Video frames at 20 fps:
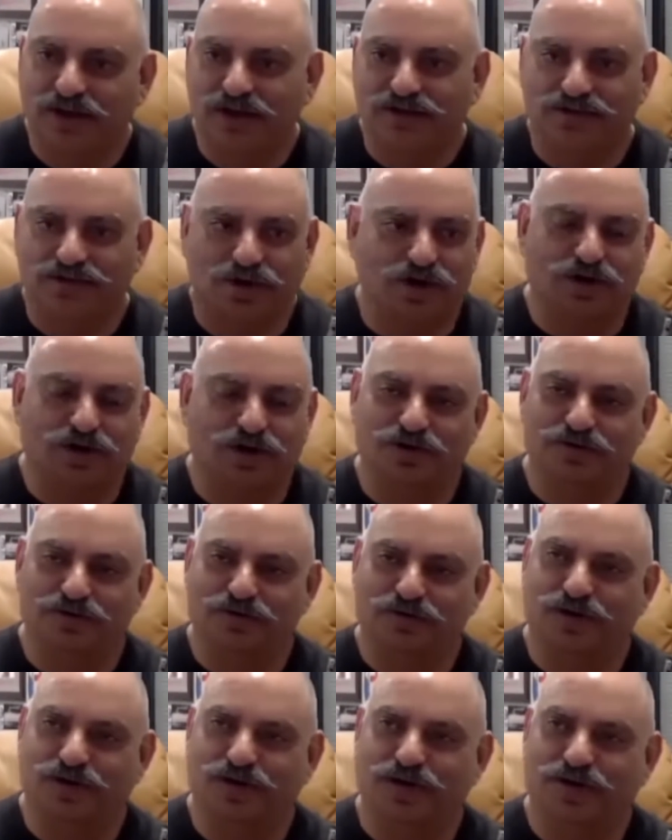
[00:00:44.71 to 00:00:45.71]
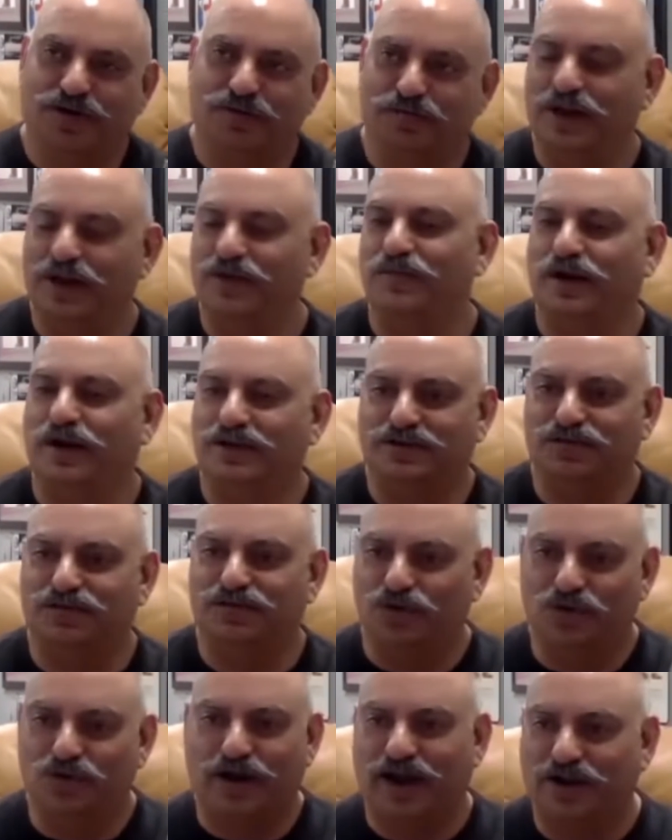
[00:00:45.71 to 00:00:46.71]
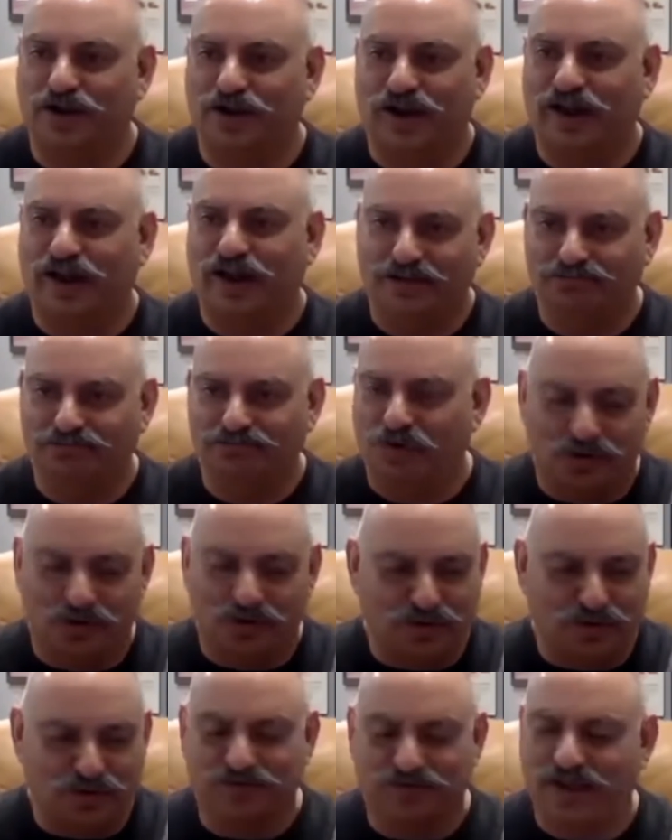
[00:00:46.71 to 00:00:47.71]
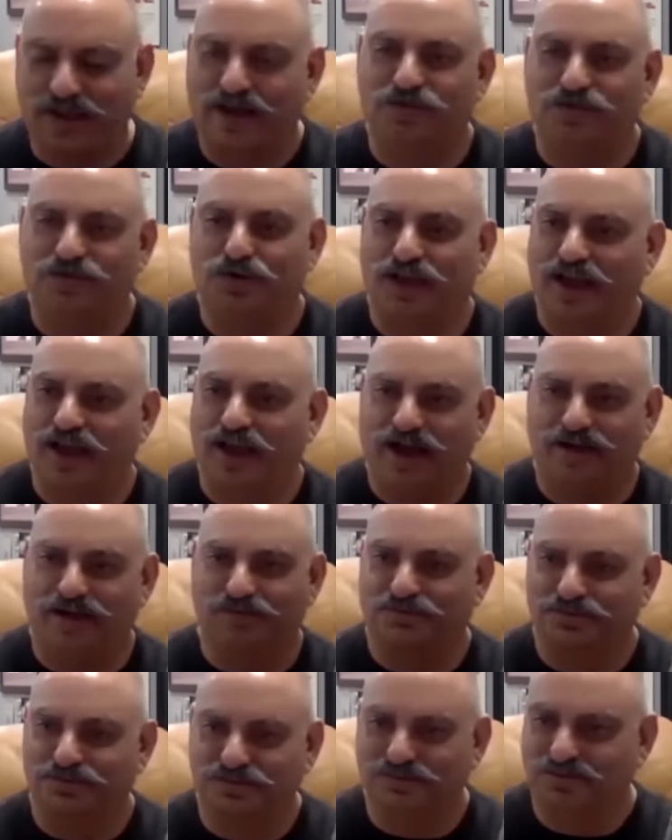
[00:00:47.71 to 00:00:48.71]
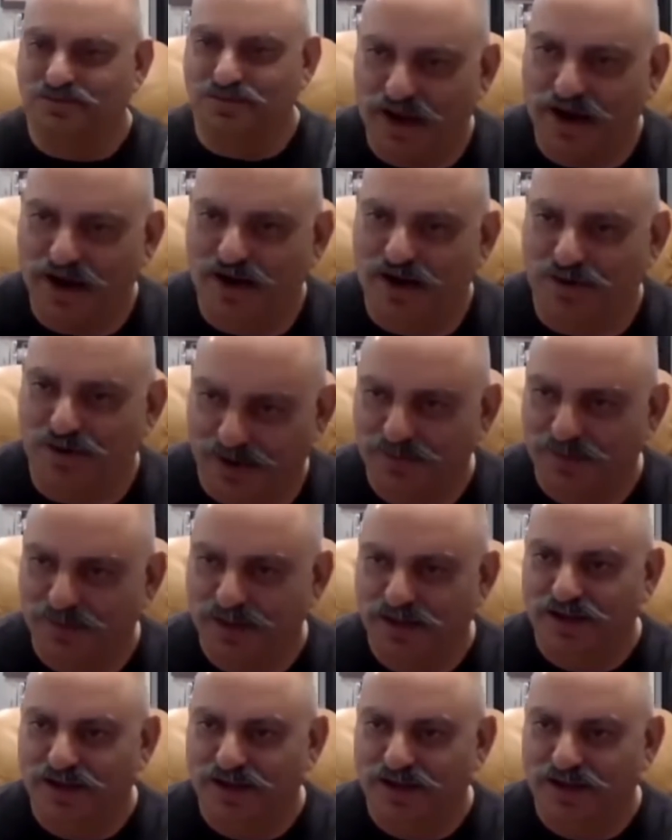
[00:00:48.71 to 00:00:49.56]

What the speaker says: So pretty much if you look at almost everything I'm wearing,